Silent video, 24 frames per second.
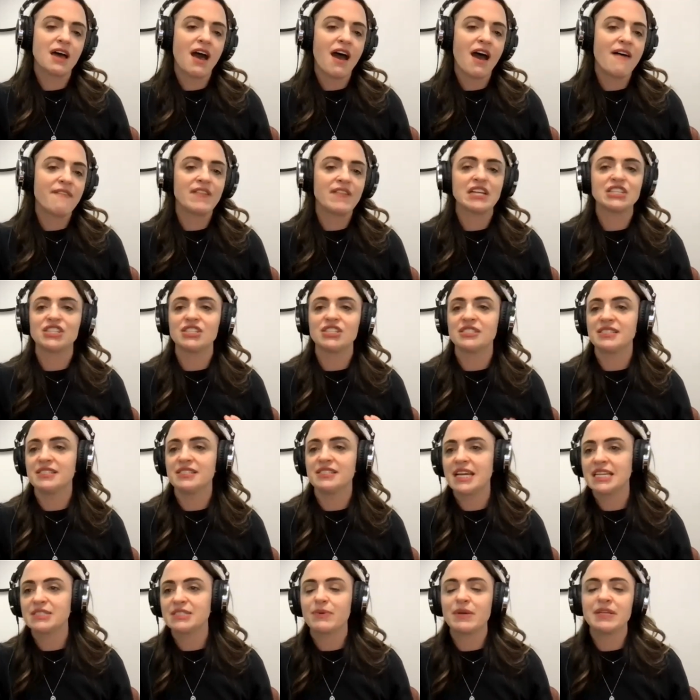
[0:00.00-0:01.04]
hot flashes,
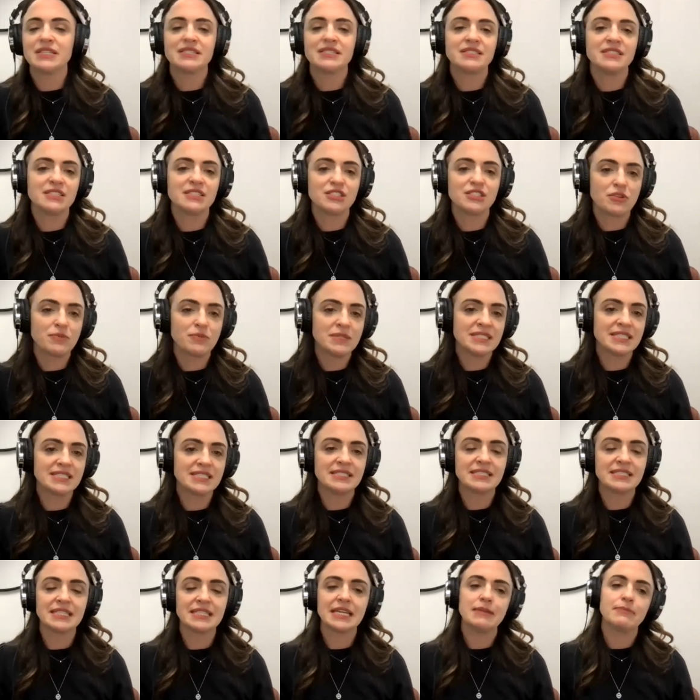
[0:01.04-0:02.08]
night sweats, disturbance in
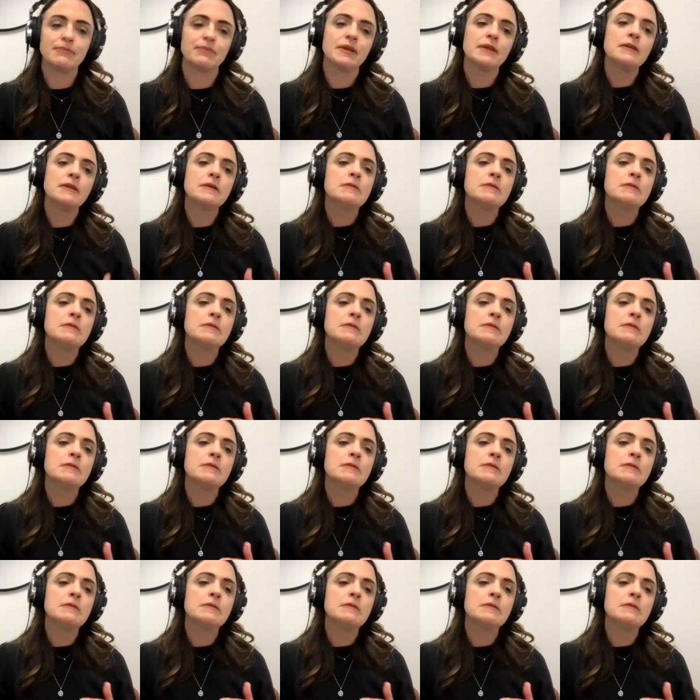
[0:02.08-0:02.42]
sleep.